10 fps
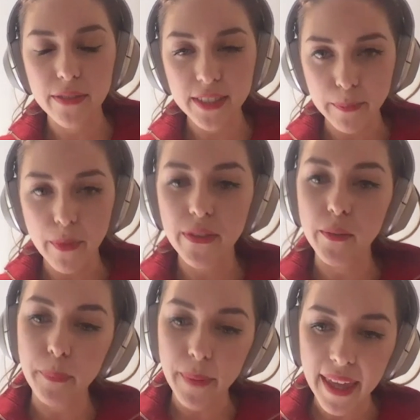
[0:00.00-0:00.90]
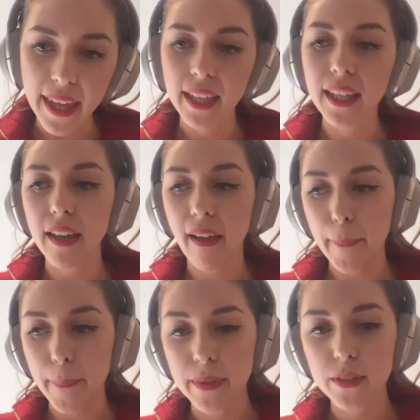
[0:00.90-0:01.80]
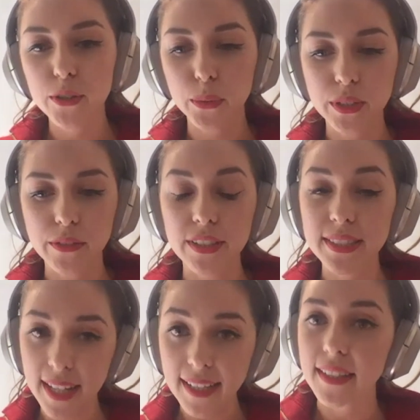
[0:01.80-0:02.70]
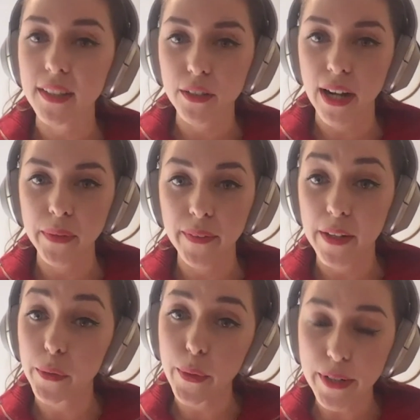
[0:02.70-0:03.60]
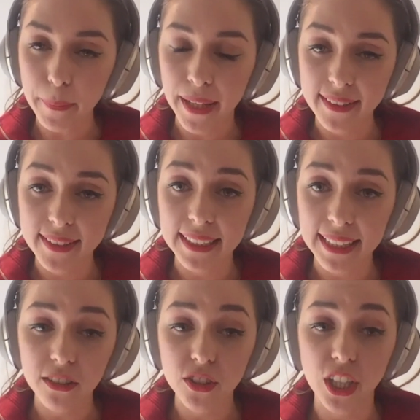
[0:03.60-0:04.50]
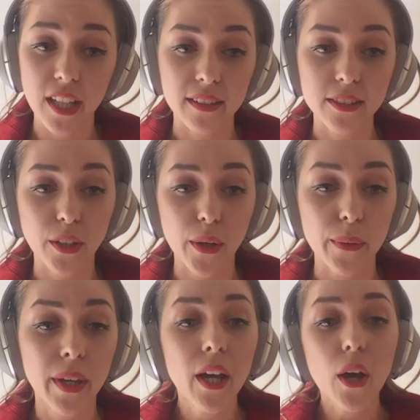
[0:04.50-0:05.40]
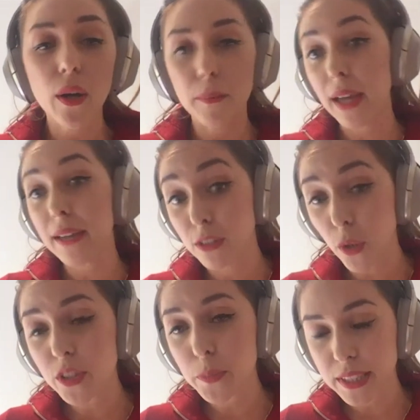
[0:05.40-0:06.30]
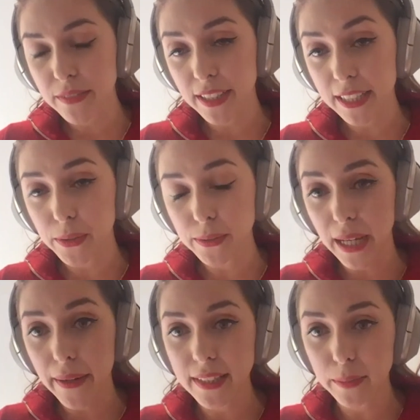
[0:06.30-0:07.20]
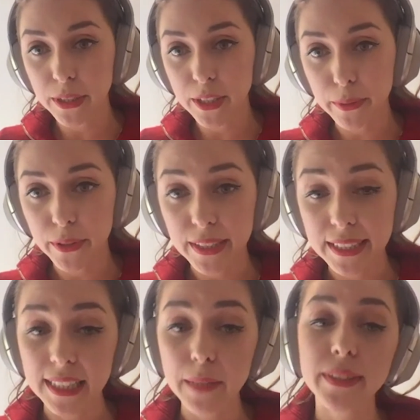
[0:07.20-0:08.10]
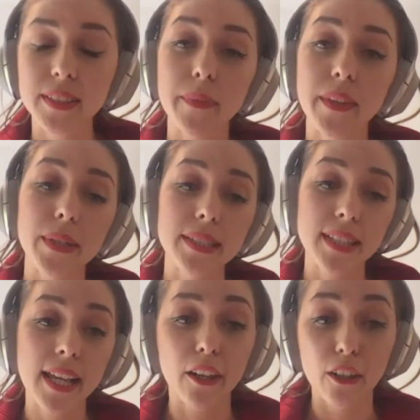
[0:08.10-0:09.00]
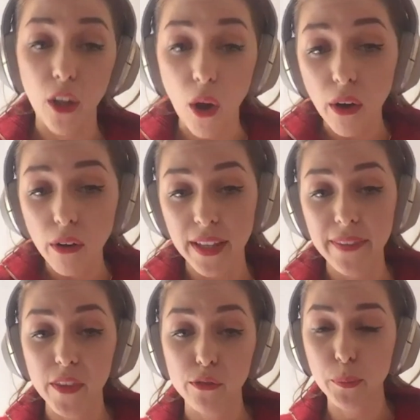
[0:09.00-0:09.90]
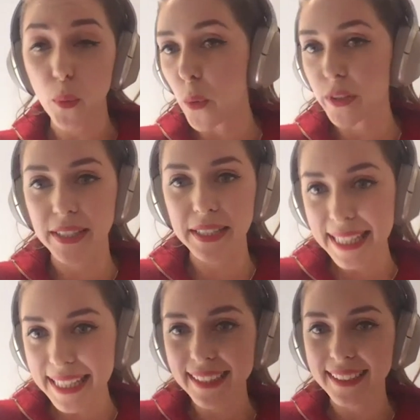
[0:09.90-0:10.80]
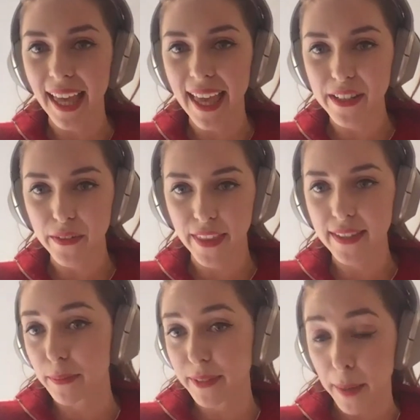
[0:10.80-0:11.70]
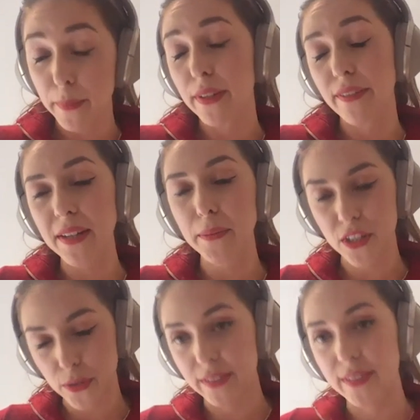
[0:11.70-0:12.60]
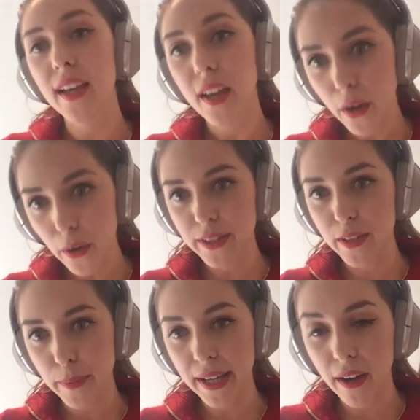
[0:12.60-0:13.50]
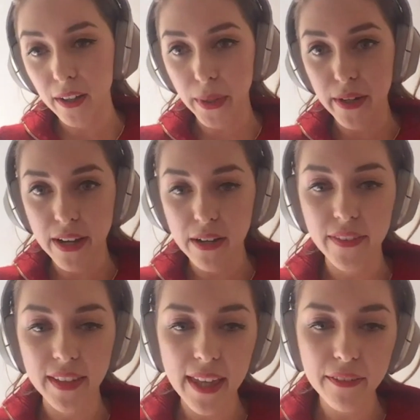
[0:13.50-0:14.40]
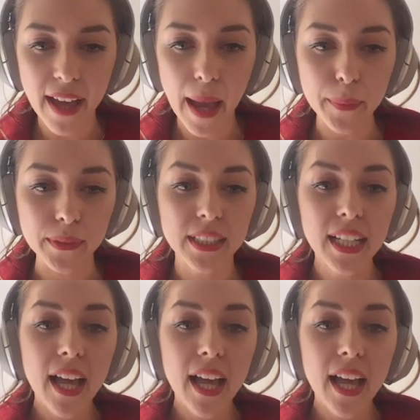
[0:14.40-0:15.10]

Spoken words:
some of the big sort of stakes in the ground that they'd already planted last year. So not specifically called out at WWDC, but something we're seeing a lot of in the reports and leaks ahead of their September event, which is obviously the big hardware event of the year for Apple,